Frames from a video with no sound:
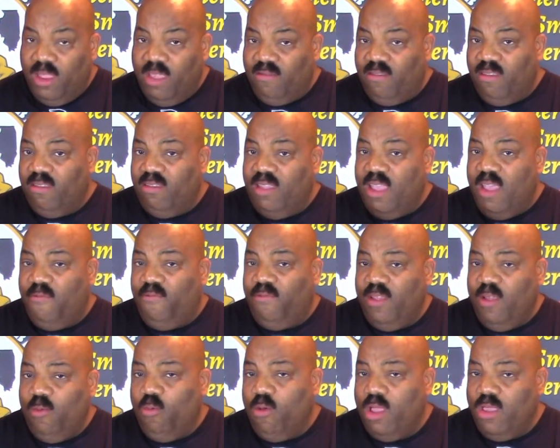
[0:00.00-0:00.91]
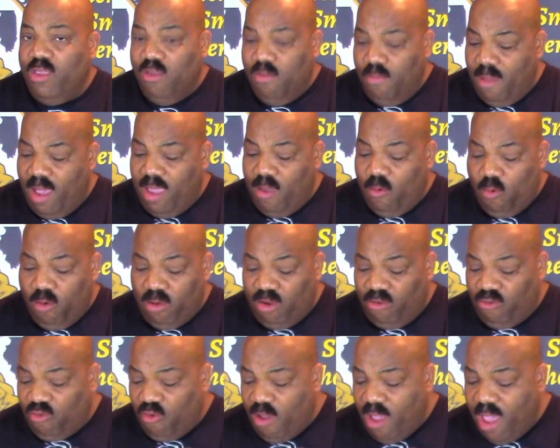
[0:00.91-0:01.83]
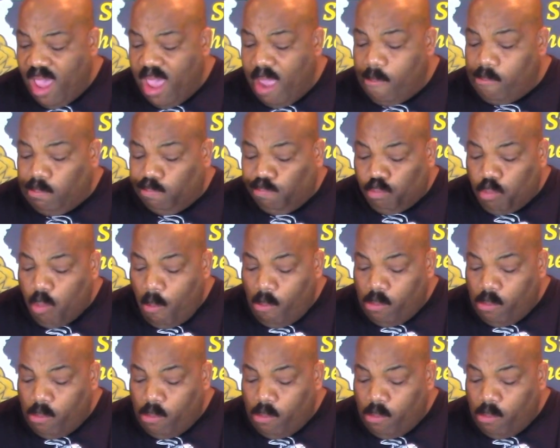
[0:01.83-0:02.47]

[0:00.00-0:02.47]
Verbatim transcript: this is definitely one you might want to try.